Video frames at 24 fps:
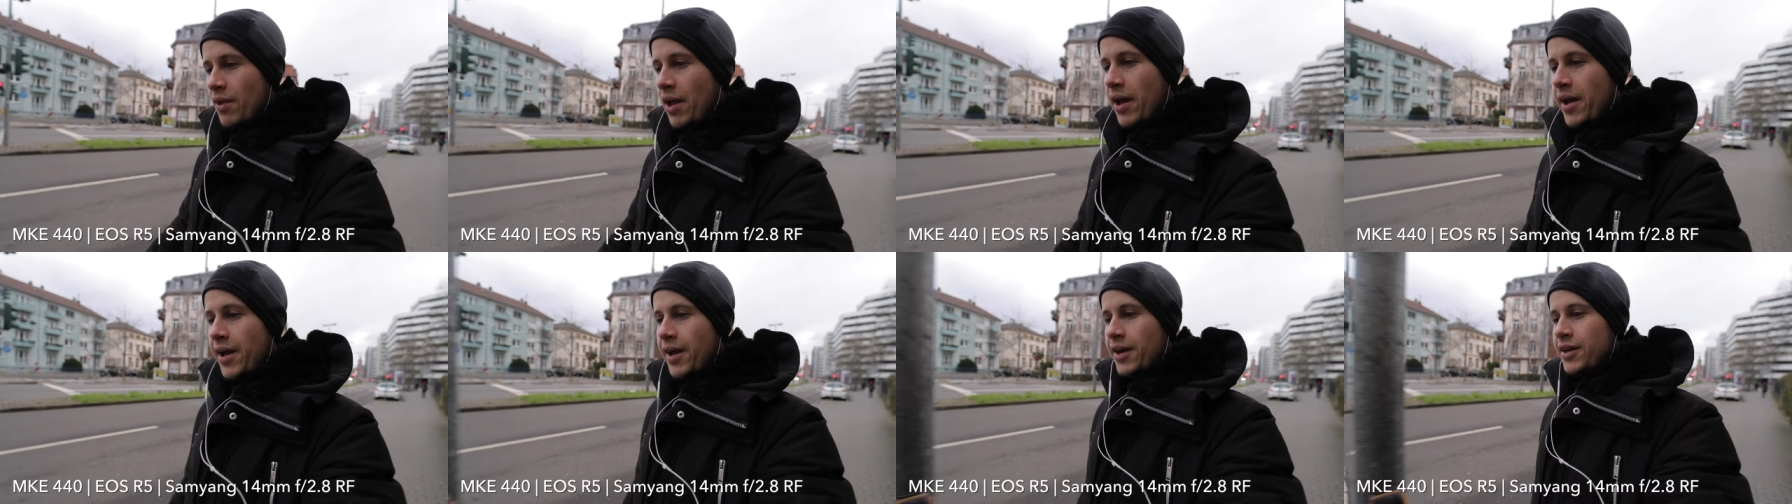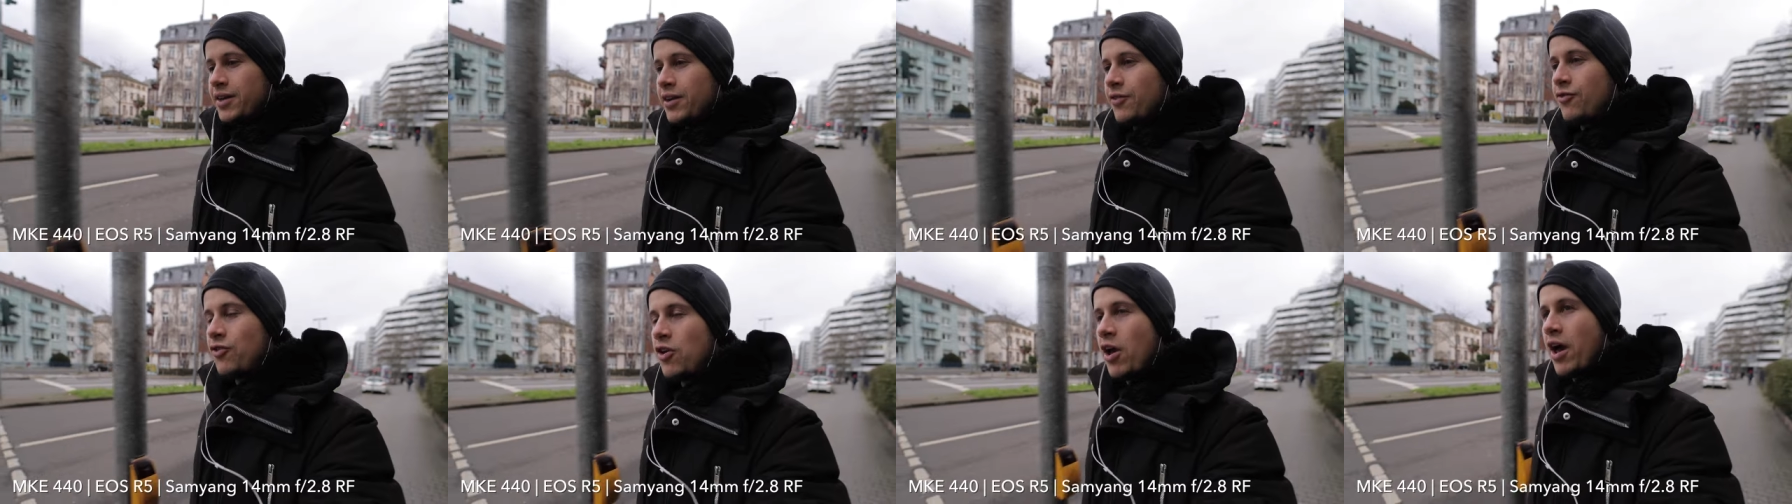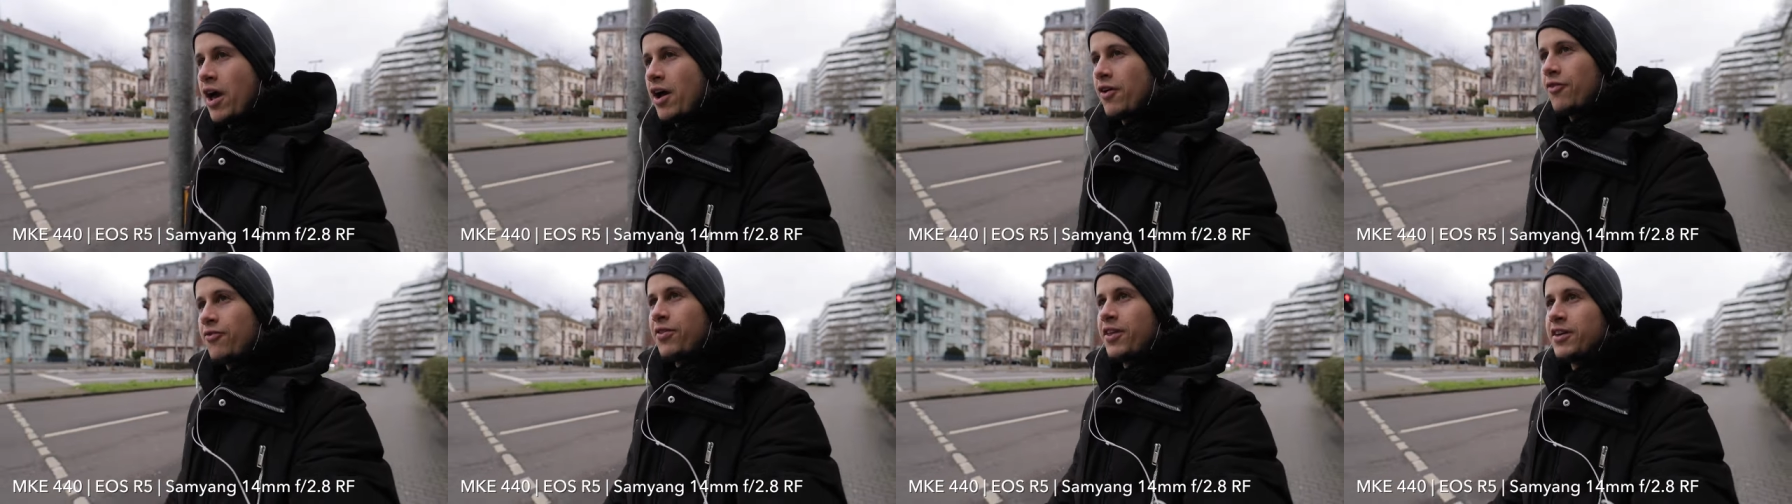And if you
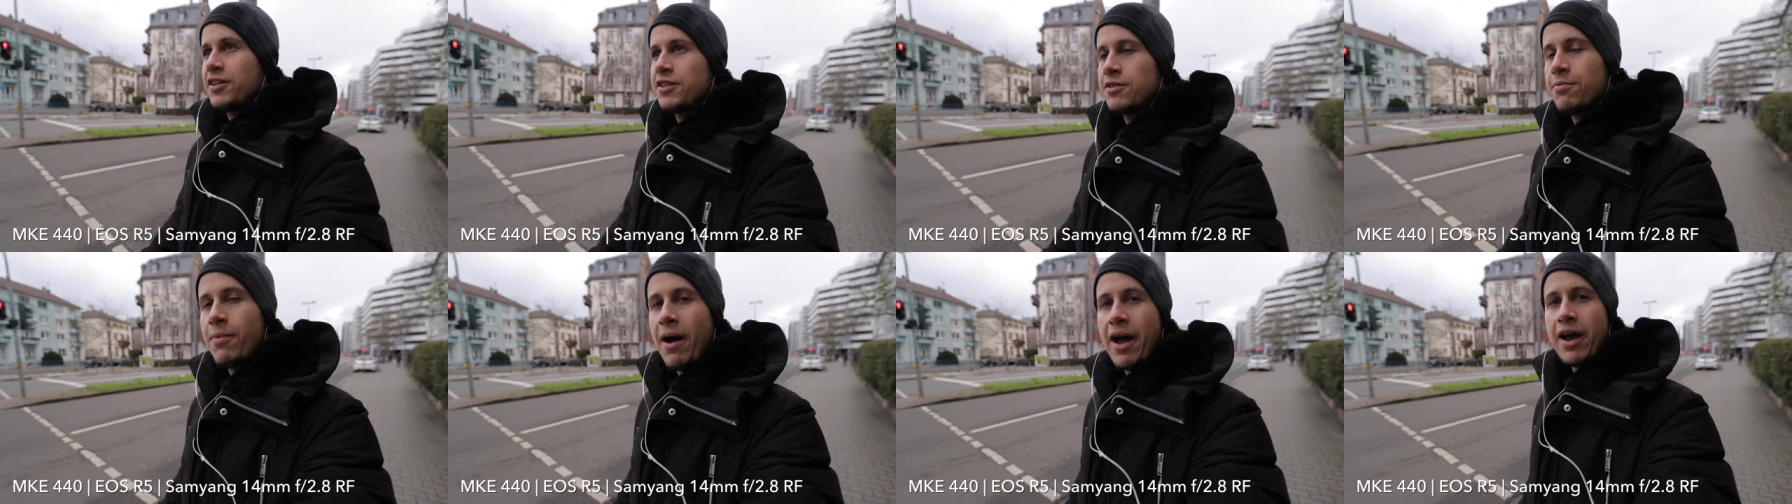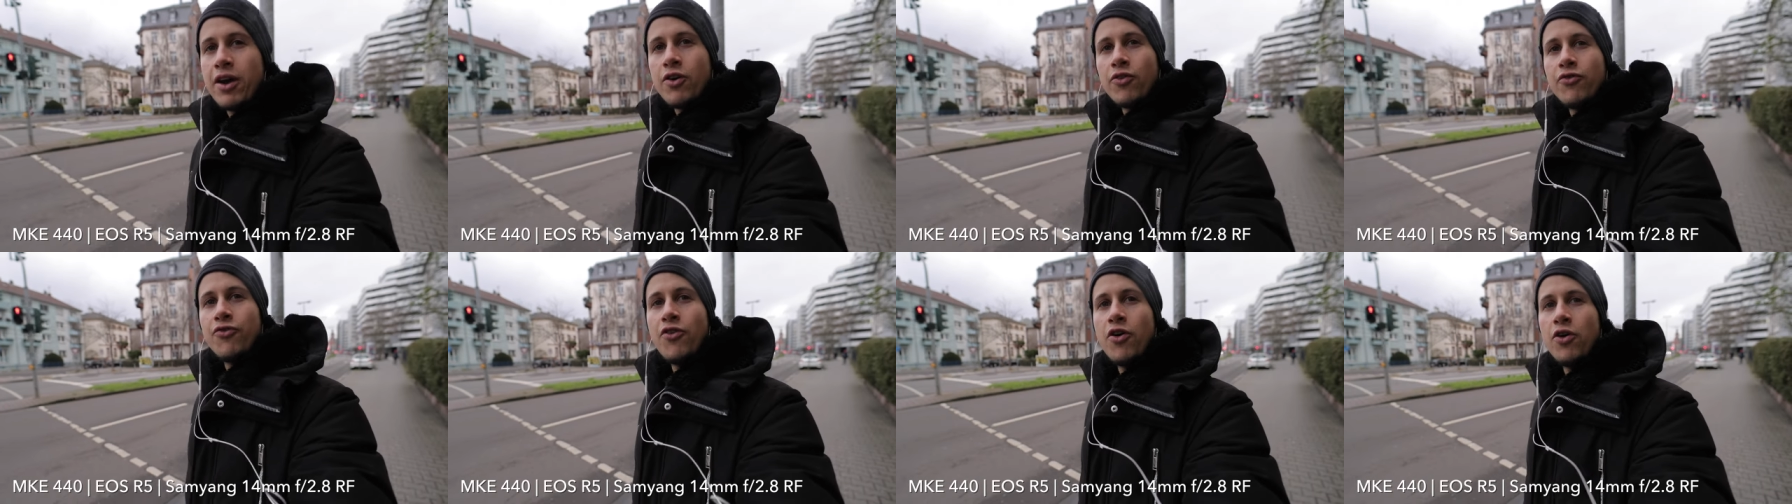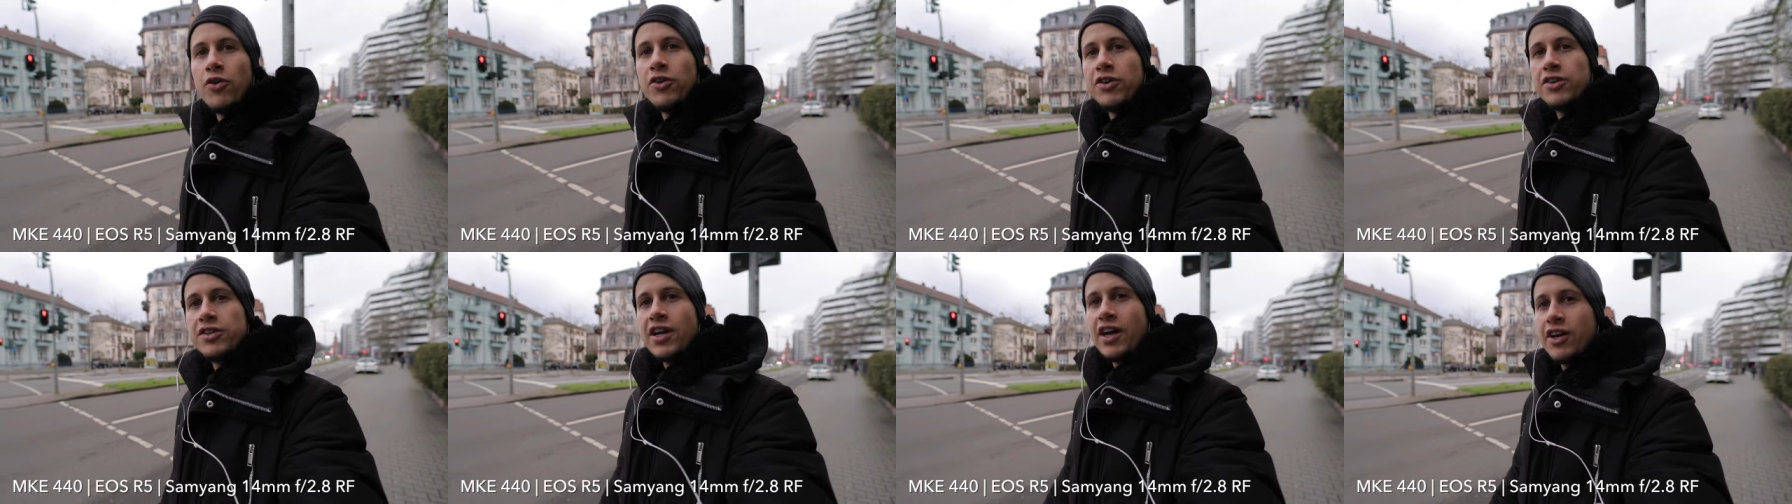have this
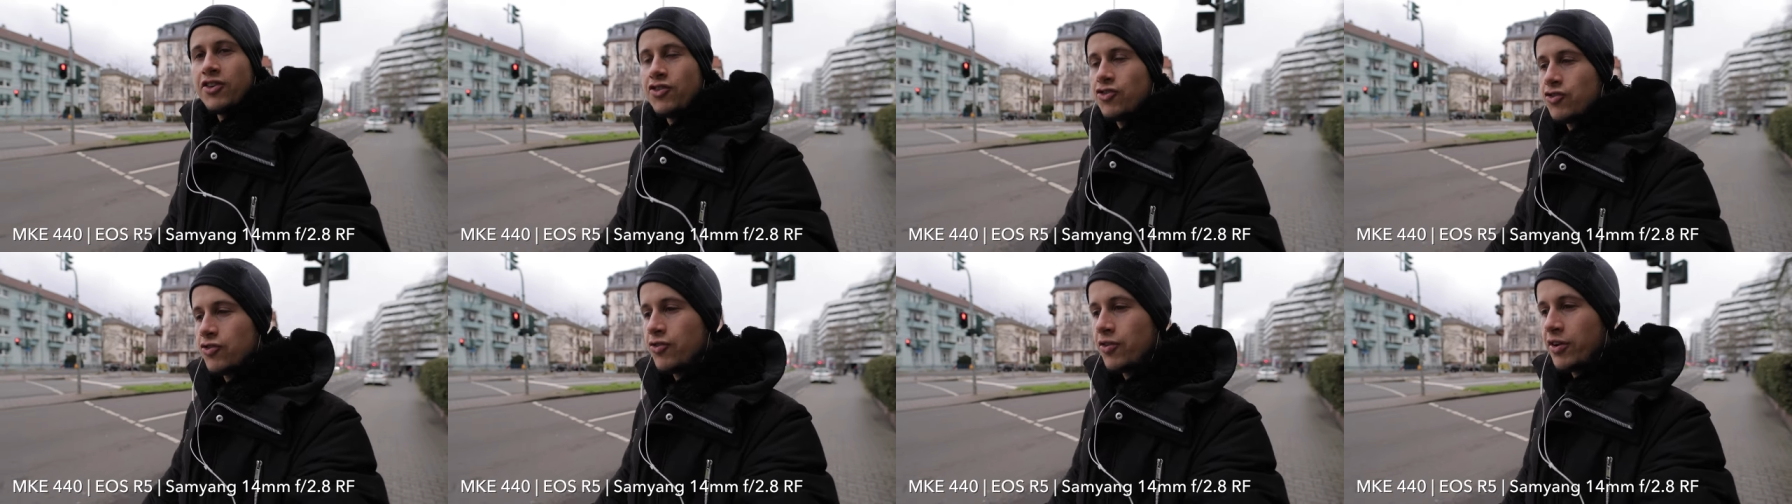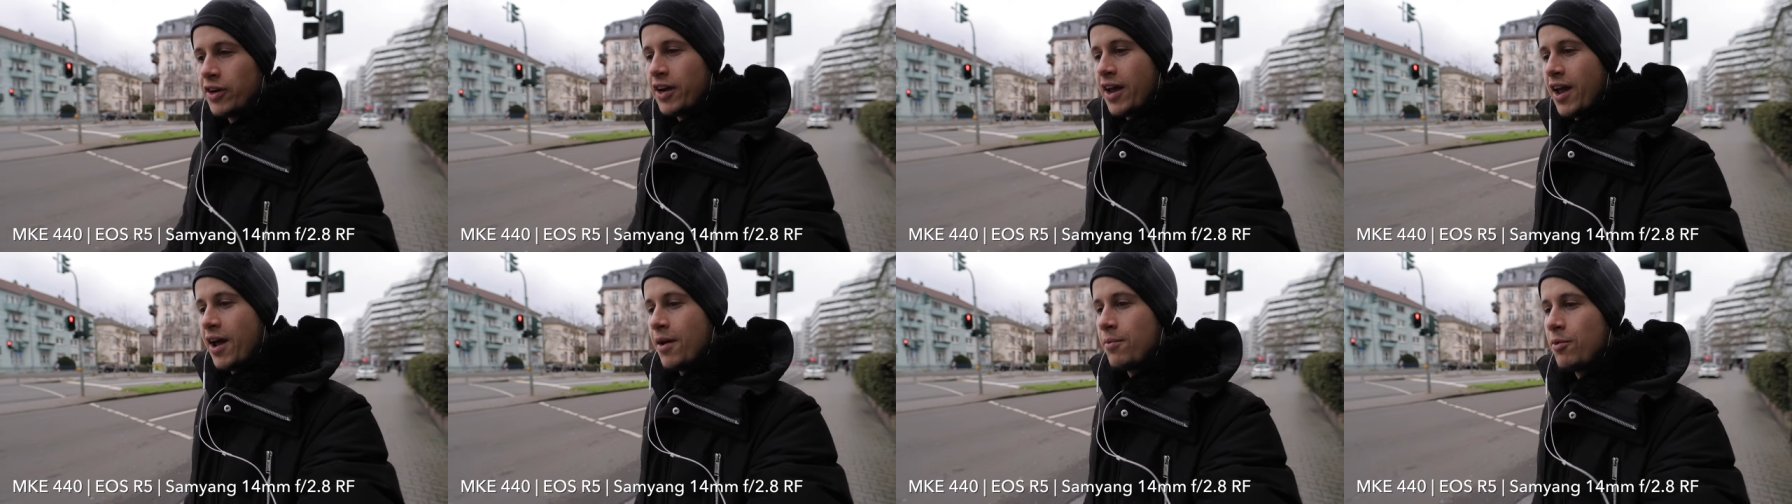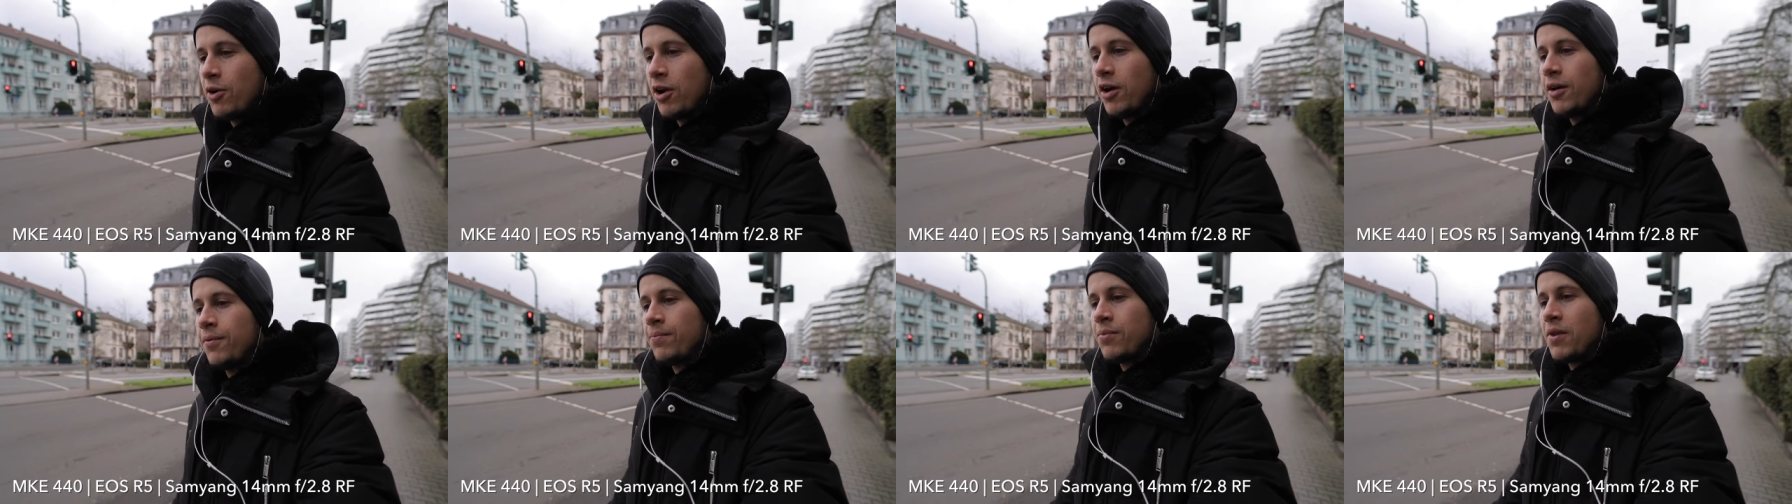microphone attached to the
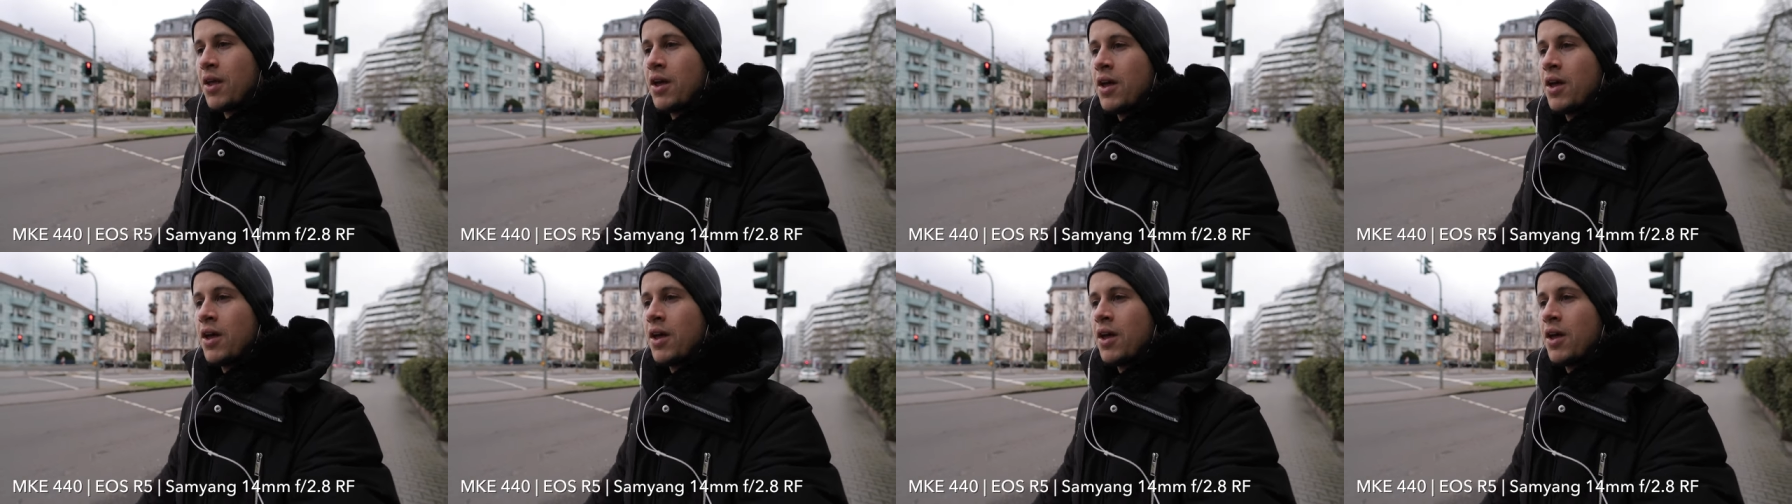camera,